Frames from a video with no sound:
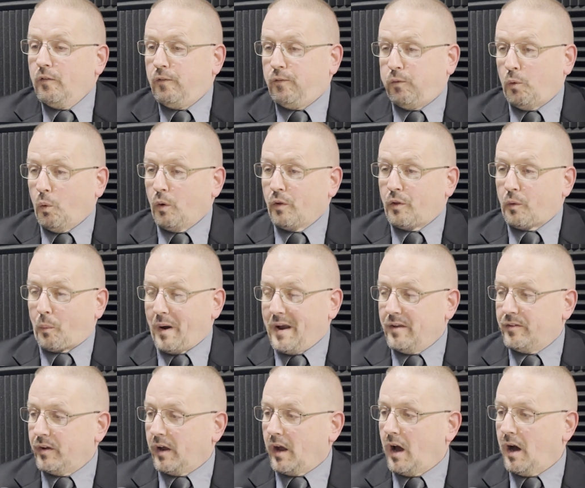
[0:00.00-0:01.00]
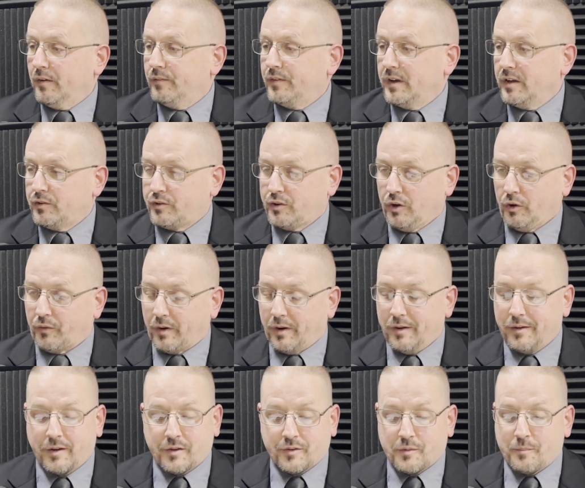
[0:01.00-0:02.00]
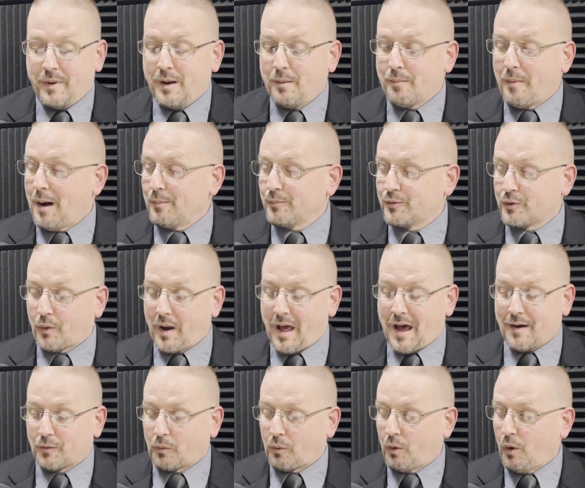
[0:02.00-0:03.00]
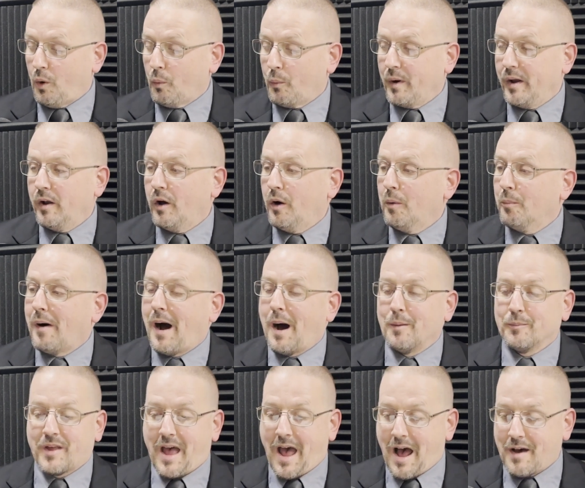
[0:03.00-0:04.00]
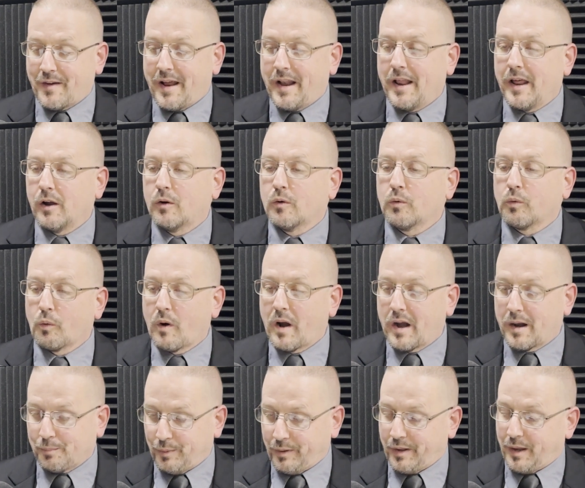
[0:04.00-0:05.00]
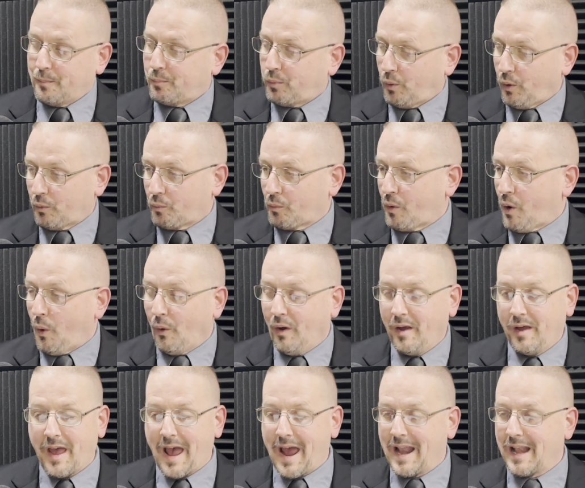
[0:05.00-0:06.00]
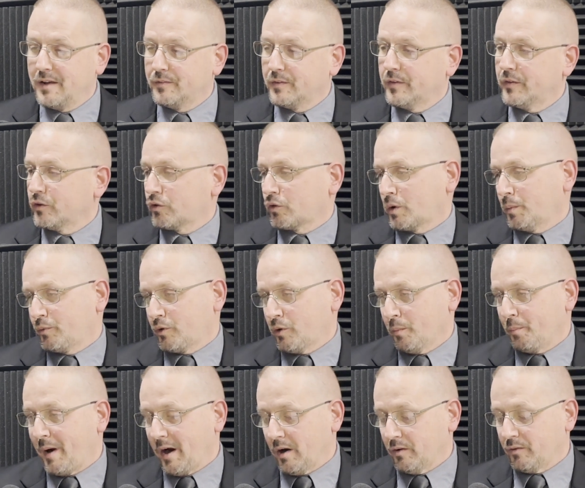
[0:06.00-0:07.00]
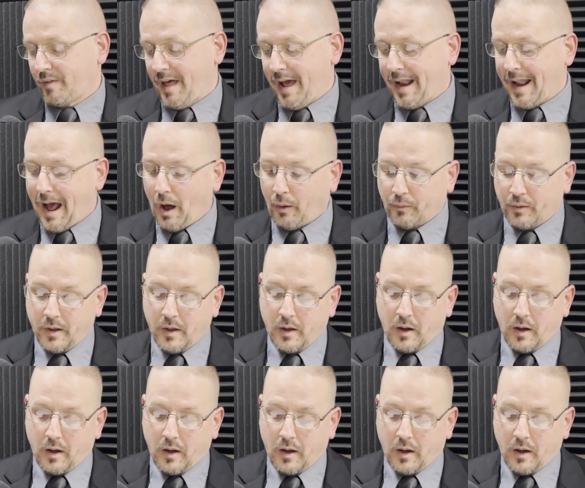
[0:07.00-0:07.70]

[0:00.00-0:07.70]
for the raising of his children. Doesn't mean moms don't have a role. We know moms have an incredibly important role, and even the scripture bears that out.